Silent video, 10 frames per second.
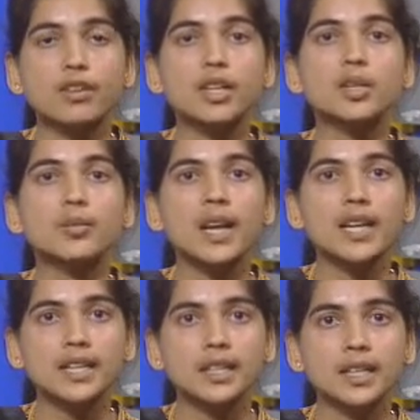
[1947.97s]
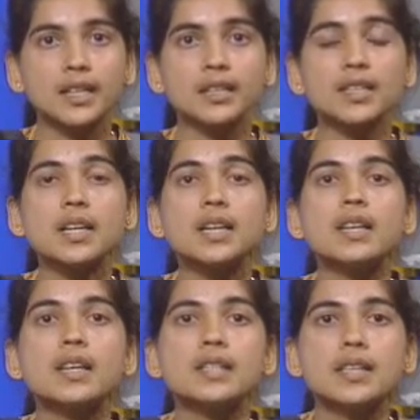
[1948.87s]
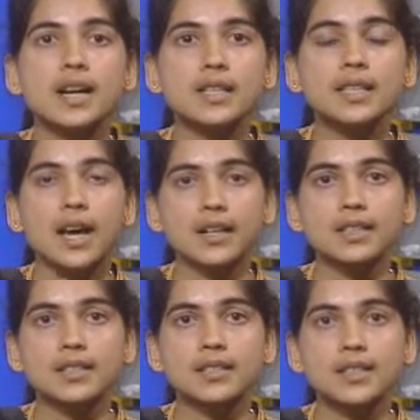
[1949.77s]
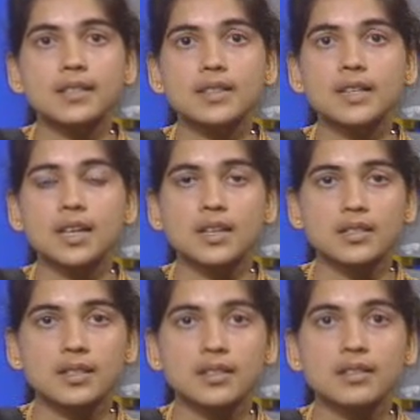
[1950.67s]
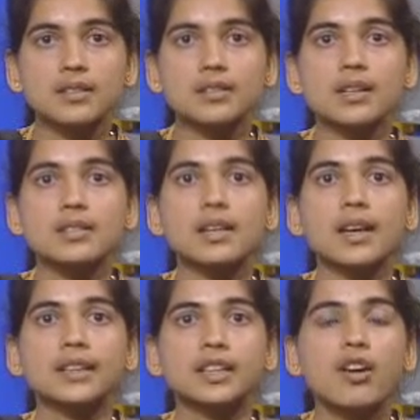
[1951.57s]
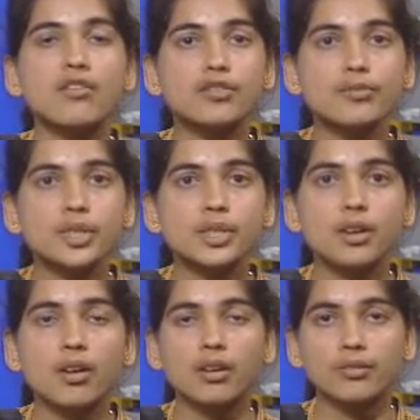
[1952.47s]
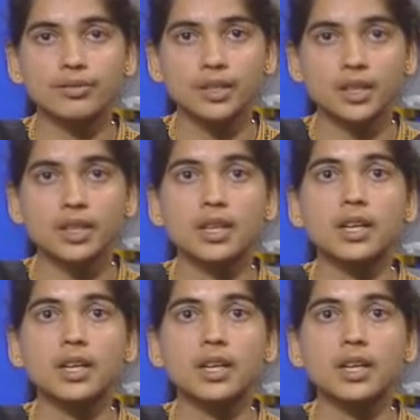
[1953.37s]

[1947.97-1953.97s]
For quality grading, certain characteristics are considered, just like the conformation of the